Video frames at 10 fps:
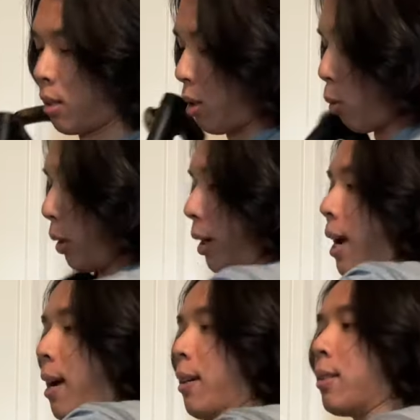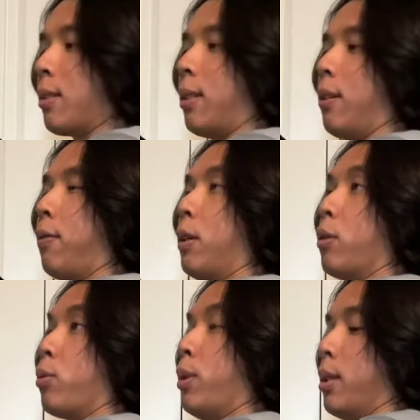Whereas if this
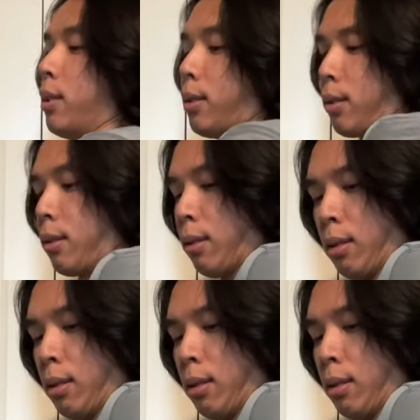was